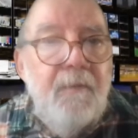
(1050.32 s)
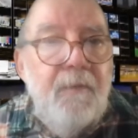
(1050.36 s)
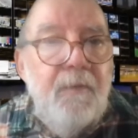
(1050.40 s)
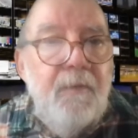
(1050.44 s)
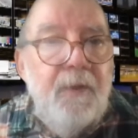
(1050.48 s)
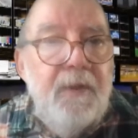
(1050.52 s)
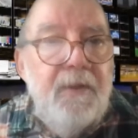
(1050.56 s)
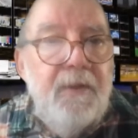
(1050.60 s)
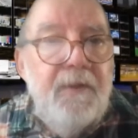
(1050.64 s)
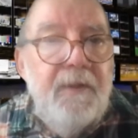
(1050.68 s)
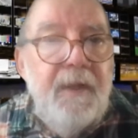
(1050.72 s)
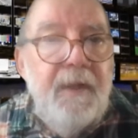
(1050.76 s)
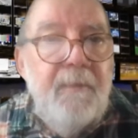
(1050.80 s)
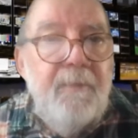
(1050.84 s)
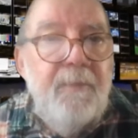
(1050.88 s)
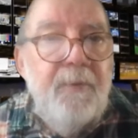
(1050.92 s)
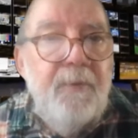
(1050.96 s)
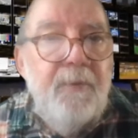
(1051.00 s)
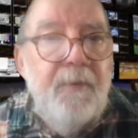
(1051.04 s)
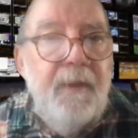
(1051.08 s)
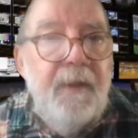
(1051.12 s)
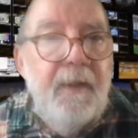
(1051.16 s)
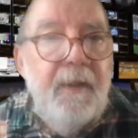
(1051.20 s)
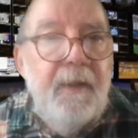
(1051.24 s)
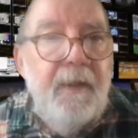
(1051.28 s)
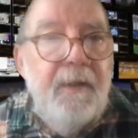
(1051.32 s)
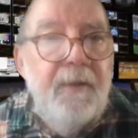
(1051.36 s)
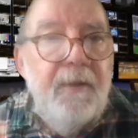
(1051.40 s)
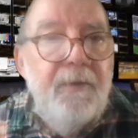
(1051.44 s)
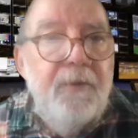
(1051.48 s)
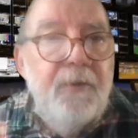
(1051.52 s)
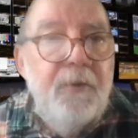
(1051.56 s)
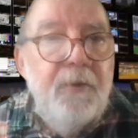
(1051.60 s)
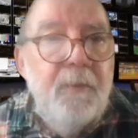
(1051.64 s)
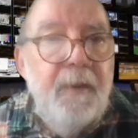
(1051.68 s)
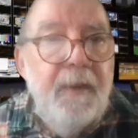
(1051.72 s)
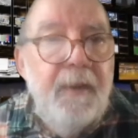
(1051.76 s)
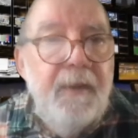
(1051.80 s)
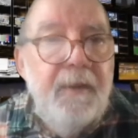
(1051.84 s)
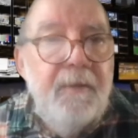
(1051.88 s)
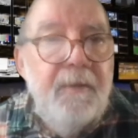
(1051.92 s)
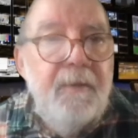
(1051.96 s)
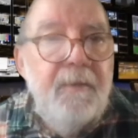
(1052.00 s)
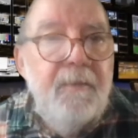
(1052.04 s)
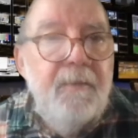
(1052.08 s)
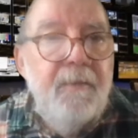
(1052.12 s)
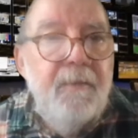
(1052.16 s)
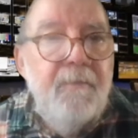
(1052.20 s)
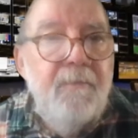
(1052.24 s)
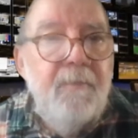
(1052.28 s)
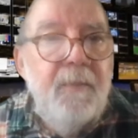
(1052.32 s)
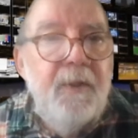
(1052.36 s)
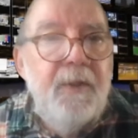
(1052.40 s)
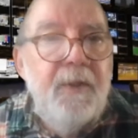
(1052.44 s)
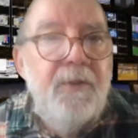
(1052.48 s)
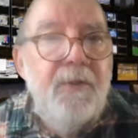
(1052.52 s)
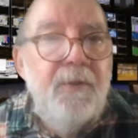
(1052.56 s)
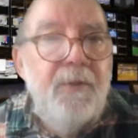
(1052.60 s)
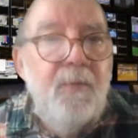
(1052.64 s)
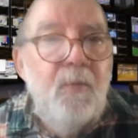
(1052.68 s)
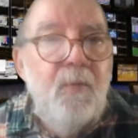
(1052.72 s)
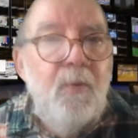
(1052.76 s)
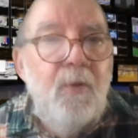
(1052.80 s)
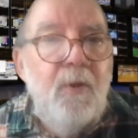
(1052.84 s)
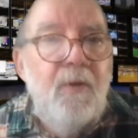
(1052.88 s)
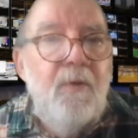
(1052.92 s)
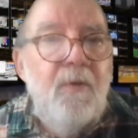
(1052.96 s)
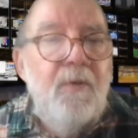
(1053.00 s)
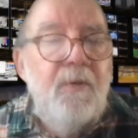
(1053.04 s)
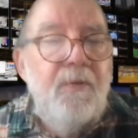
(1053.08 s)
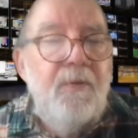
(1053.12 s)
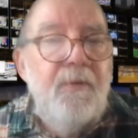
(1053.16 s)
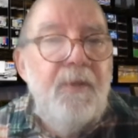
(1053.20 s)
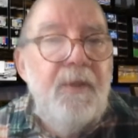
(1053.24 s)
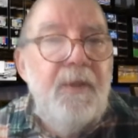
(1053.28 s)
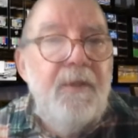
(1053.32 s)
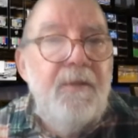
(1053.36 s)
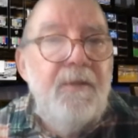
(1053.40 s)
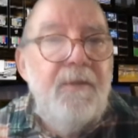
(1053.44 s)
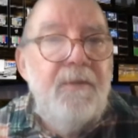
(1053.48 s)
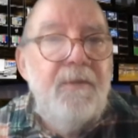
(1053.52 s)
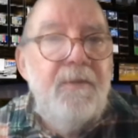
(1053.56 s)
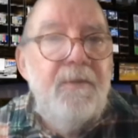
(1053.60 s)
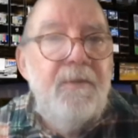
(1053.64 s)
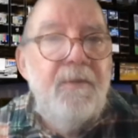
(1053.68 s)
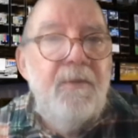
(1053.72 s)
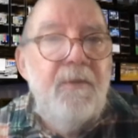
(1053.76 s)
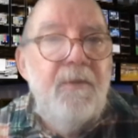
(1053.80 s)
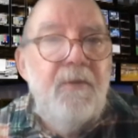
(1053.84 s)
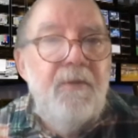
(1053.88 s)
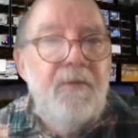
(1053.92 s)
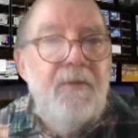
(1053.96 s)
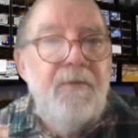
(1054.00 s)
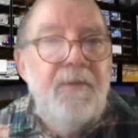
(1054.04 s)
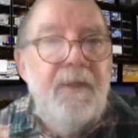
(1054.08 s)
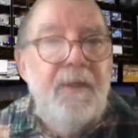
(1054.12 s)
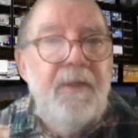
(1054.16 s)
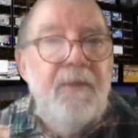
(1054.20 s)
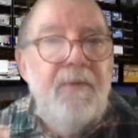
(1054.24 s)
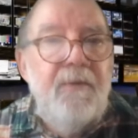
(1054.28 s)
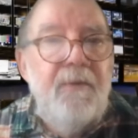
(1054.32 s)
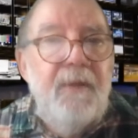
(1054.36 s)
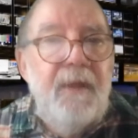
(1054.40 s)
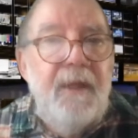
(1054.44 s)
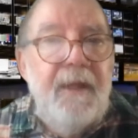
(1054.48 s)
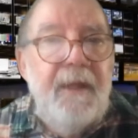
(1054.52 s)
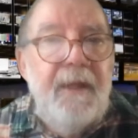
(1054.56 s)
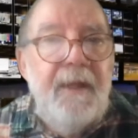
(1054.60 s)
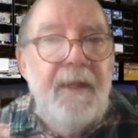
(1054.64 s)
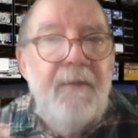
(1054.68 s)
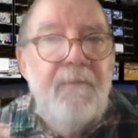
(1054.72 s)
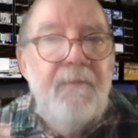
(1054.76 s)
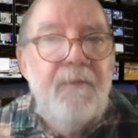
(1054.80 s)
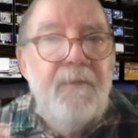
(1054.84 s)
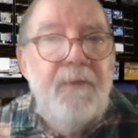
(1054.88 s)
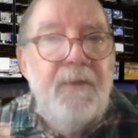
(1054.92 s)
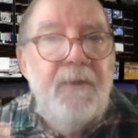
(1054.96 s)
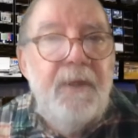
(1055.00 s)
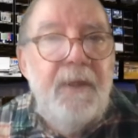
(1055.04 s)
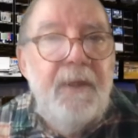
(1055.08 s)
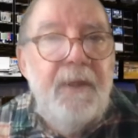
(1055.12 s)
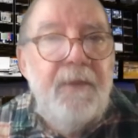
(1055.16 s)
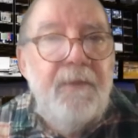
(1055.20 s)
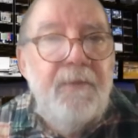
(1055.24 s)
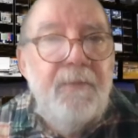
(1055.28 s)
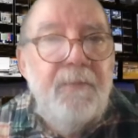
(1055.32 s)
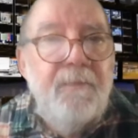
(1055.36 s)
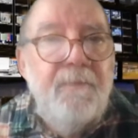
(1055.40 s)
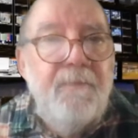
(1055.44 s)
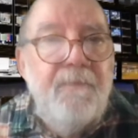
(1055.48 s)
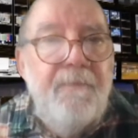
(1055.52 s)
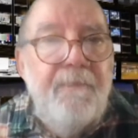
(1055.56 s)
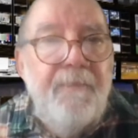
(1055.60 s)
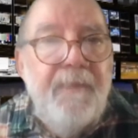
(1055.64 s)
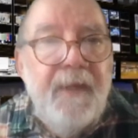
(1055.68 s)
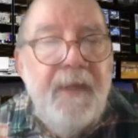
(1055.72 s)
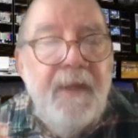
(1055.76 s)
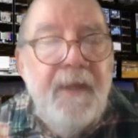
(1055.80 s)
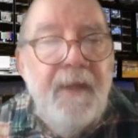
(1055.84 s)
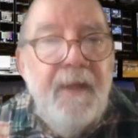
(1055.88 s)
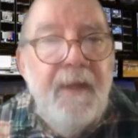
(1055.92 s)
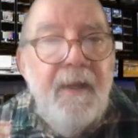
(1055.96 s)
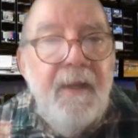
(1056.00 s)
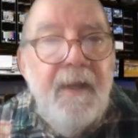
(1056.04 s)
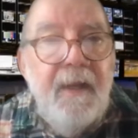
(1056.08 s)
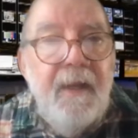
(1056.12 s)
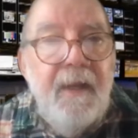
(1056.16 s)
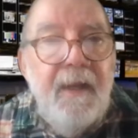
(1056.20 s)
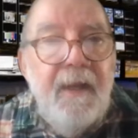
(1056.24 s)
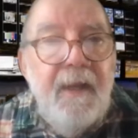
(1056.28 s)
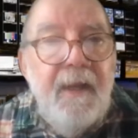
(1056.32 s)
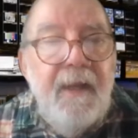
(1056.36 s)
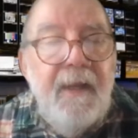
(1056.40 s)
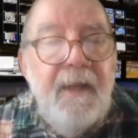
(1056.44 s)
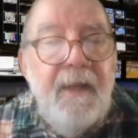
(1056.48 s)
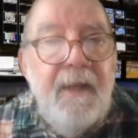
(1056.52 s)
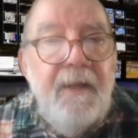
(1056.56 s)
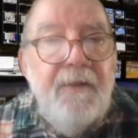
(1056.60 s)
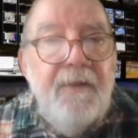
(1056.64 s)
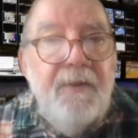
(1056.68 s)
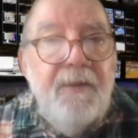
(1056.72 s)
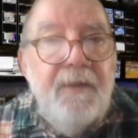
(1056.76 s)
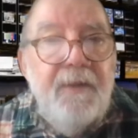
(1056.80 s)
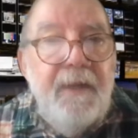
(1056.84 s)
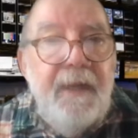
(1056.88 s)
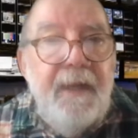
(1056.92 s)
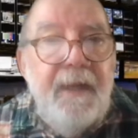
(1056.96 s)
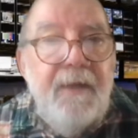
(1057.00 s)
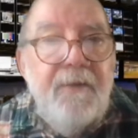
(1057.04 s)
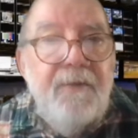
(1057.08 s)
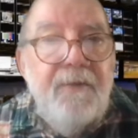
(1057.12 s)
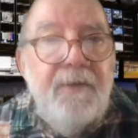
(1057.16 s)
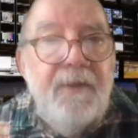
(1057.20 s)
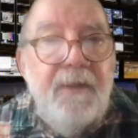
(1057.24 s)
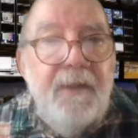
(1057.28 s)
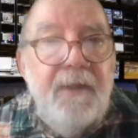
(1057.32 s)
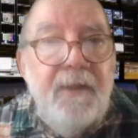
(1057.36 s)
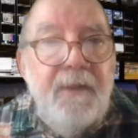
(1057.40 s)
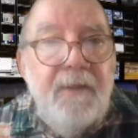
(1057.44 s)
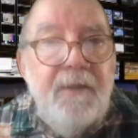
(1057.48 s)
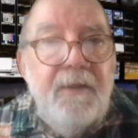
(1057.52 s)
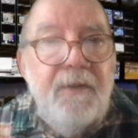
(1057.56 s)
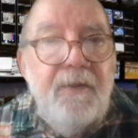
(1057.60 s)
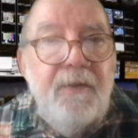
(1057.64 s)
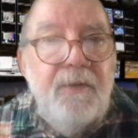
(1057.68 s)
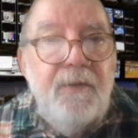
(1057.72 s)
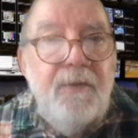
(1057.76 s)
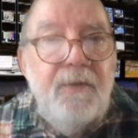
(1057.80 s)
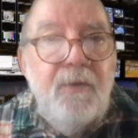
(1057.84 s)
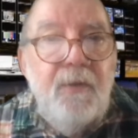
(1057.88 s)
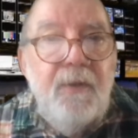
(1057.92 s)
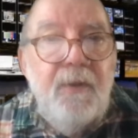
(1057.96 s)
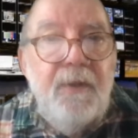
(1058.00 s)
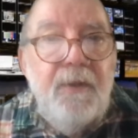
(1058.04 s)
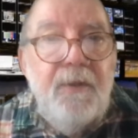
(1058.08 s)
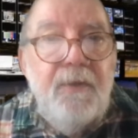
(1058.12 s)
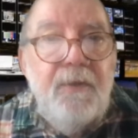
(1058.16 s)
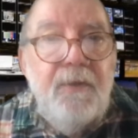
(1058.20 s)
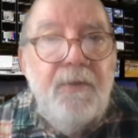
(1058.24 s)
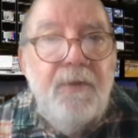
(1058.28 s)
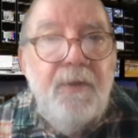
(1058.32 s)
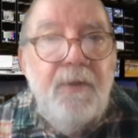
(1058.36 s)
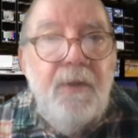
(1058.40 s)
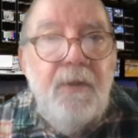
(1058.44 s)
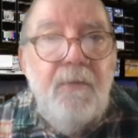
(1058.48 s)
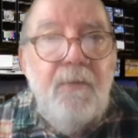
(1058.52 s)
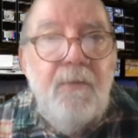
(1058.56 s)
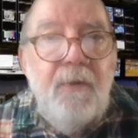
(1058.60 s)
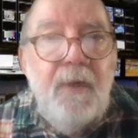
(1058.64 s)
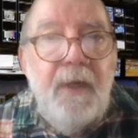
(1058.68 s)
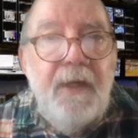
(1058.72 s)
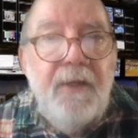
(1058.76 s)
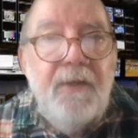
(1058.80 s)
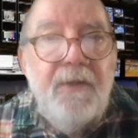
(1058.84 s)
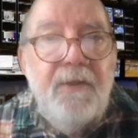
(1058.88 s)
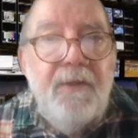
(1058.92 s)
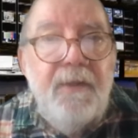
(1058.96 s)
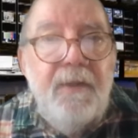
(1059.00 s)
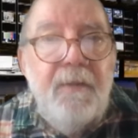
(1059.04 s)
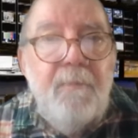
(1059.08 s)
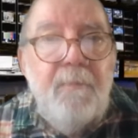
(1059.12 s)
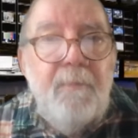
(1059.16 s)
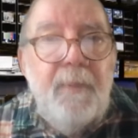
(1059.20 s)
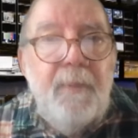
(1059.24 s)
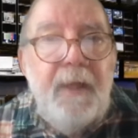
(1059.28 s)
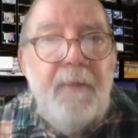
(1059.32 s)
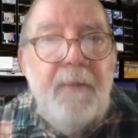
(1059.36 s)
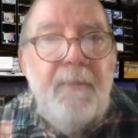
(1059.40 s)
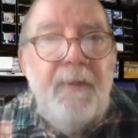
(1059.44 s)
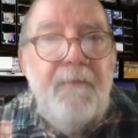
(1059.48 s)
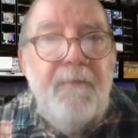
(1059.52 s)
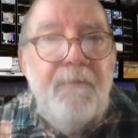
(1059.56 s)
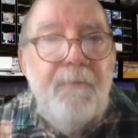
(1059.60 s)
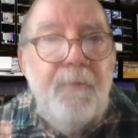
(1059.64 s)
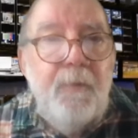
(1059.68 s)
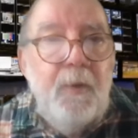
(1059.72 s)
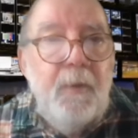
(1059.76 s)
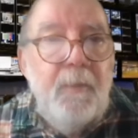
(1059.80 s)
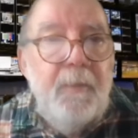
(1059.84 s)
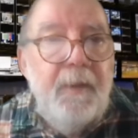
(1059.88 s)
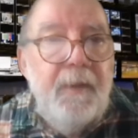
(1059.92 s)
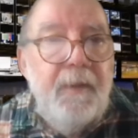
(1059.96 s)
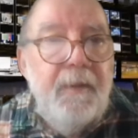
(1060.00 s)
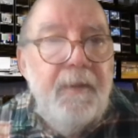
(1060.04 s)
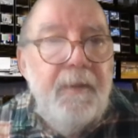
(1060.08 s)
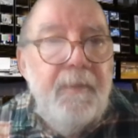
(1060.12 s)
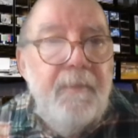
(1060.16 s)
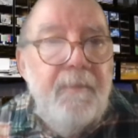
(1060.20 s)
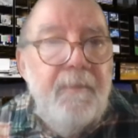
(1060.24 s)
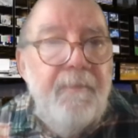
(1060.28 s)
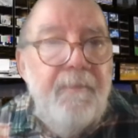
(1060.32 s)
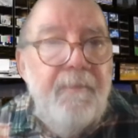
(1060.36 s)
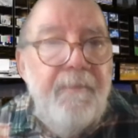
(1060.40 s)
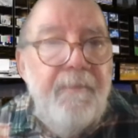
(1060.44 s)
For example, and I assume I can mention Walgreens as long as I don't advertise them, has announced that it is going to start rationing baby formula.